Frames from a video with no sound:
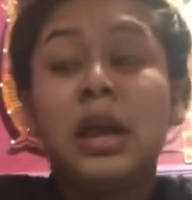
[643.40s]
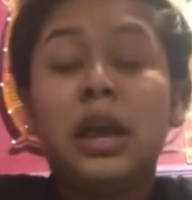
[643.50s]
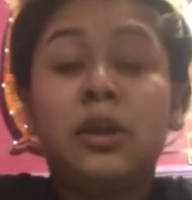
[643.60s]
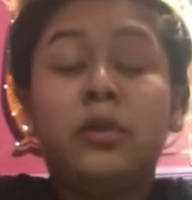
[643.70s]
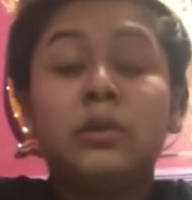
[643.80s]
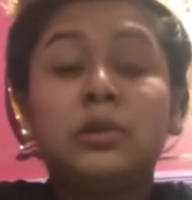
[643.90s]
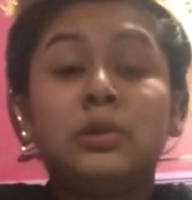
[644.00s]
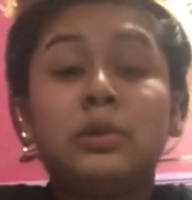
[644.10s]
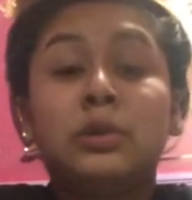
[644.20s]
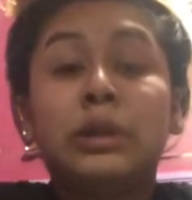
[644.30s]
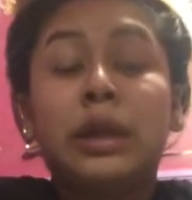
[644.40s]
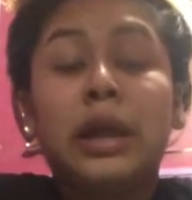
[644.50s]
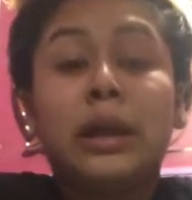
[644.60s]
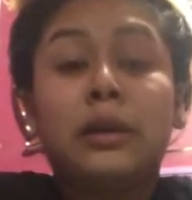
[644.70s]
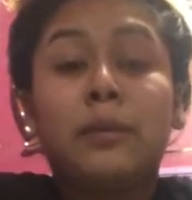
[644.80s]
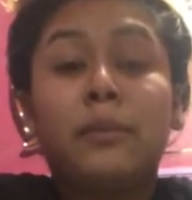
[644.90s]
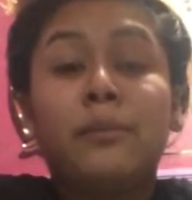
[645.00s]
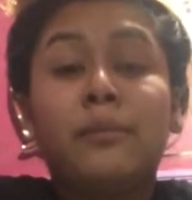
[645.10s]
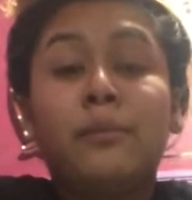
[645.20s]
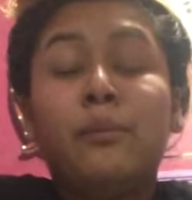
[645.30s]
and also to like
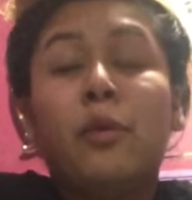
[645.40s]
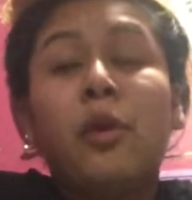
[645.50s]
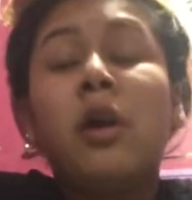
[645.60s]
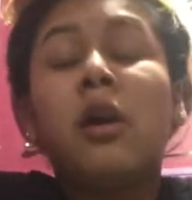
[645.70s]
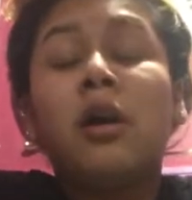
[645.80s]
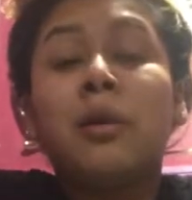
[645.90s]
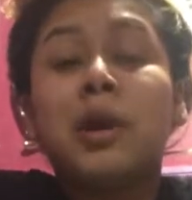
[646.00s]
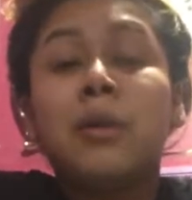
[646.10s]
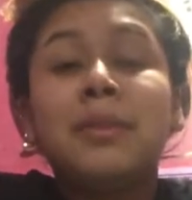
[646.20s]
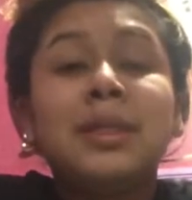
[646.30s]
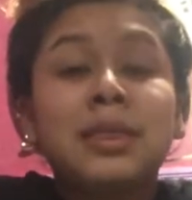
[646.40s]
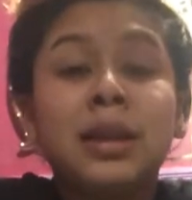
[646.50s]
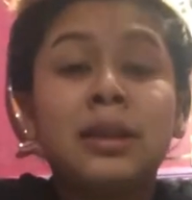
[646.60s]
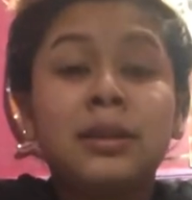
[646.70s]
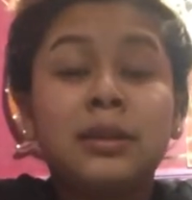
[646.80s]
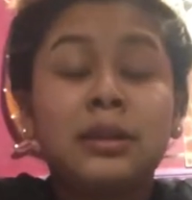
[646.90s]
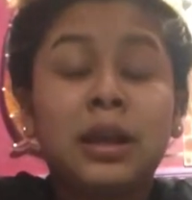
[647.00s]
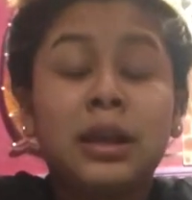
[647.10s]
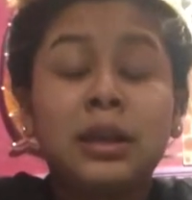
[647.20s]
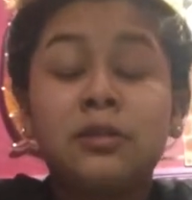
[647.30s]
more upcoming things
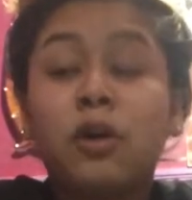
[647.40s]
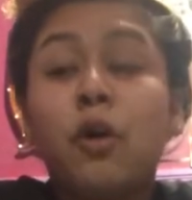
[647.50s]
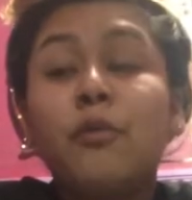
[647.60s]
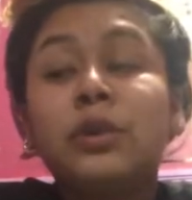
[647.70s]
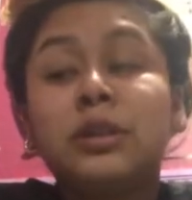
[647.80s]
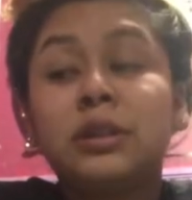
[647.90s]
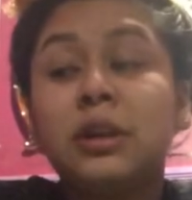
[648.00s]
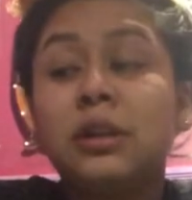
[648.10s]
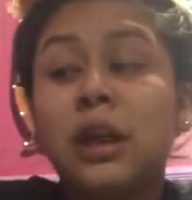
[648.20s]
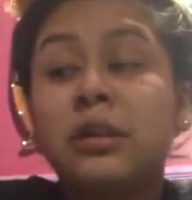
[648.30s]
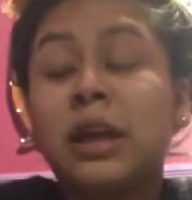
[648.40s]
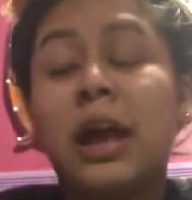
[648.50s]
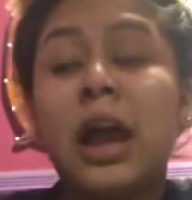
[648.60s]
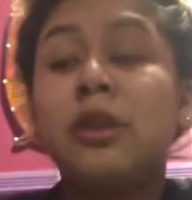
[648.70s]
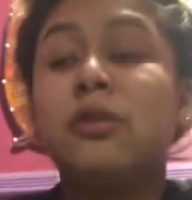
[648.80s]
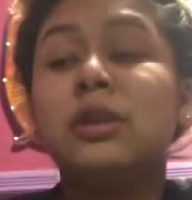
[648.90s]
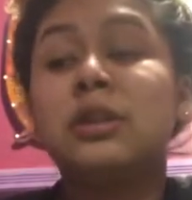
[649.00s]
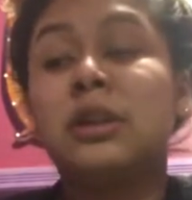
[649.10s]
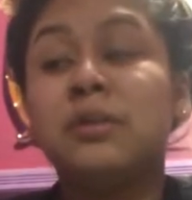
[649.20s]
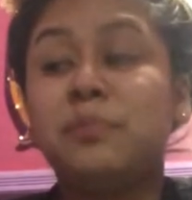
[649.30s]
that he's always gonna uh, that I know he's
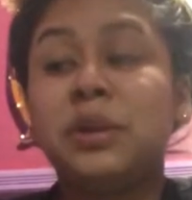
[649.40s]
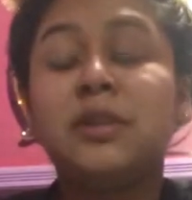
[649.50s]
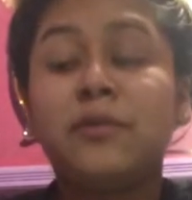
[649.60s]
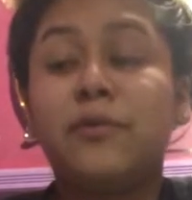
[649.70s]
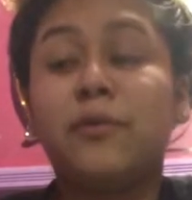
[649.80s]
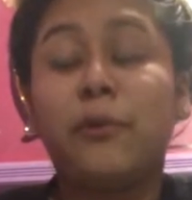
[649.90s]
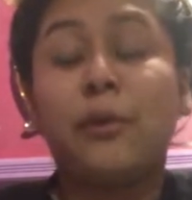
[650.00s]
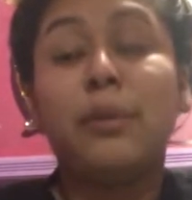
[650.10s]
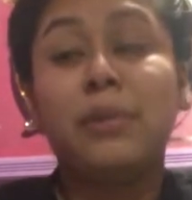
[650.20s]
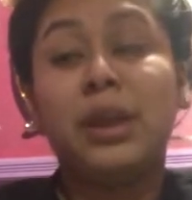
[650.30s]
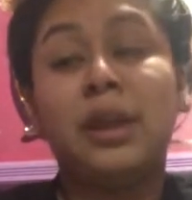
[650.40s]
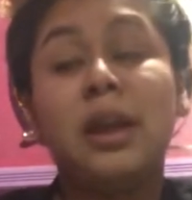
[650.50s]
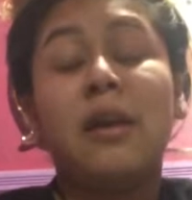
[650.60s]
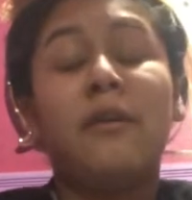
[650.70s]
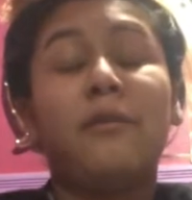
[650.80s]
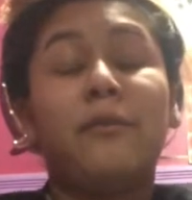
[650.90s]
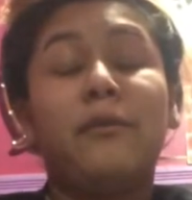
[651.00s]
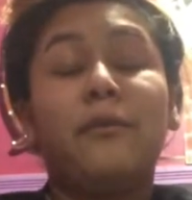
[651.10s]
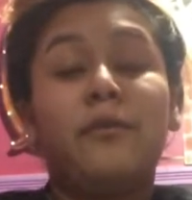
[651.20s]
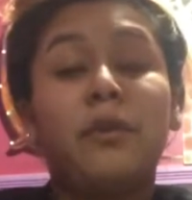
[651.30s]
gonna be there for me
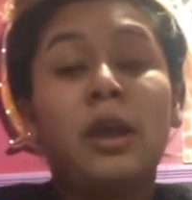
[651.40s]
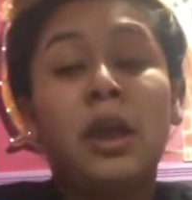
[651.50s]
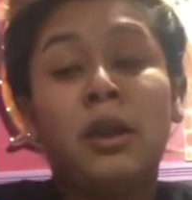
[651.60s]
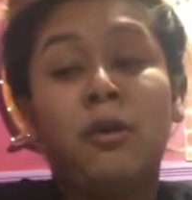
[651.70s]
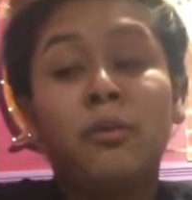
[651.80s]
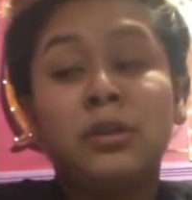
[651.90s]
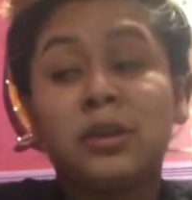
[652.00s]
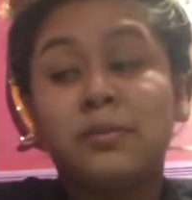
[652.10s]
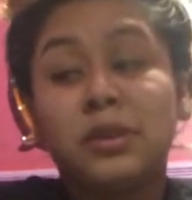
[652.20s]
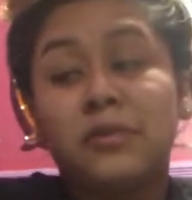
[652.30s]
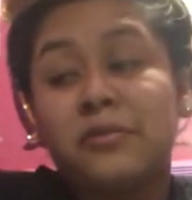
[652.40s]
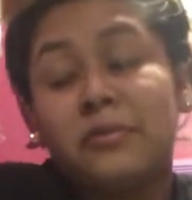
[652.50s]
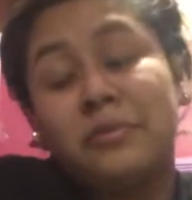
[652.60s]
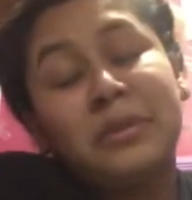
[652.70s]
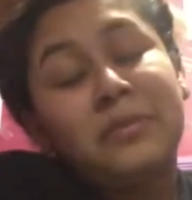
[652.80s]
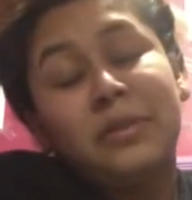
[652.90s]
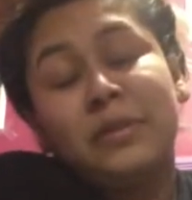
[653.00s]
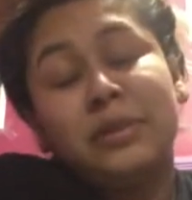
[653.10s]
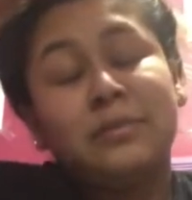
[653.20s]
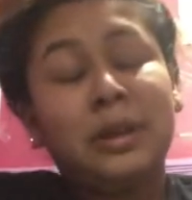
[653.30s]
and always gonna be there for me for the
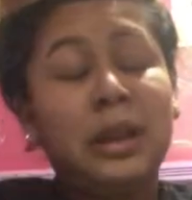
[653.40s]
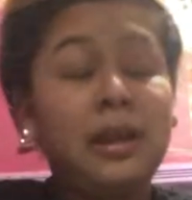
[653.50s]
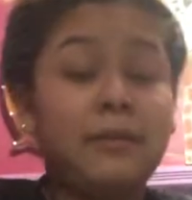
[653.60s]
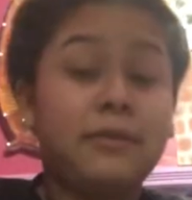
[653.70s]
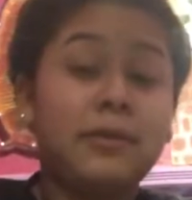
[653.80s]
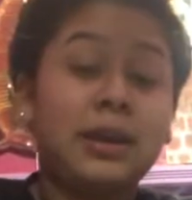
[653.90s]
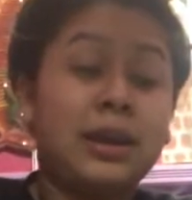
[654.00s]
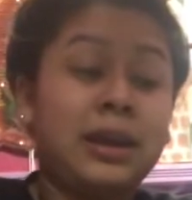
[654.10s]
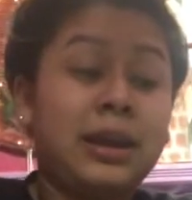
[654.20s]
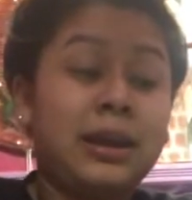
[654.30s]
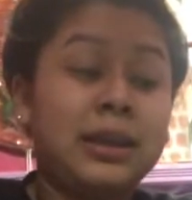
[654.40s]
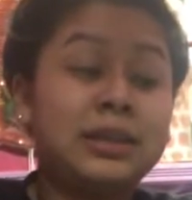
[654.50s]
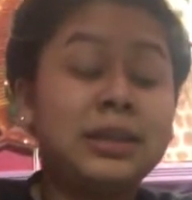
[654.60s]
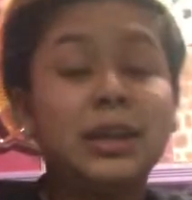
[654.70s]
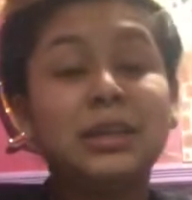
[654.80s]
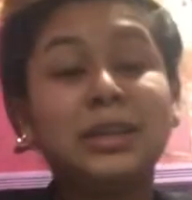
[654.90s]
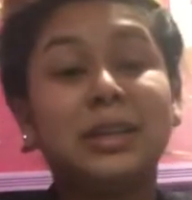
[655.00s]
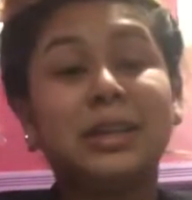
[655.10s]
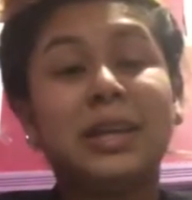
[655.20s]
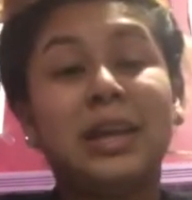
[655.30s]
rest of my life and like it's touching
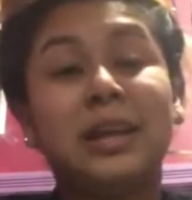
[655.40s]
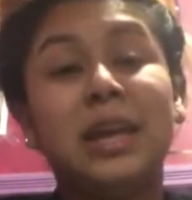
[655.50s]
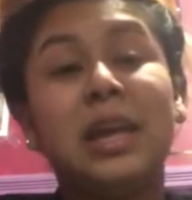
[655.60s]
because like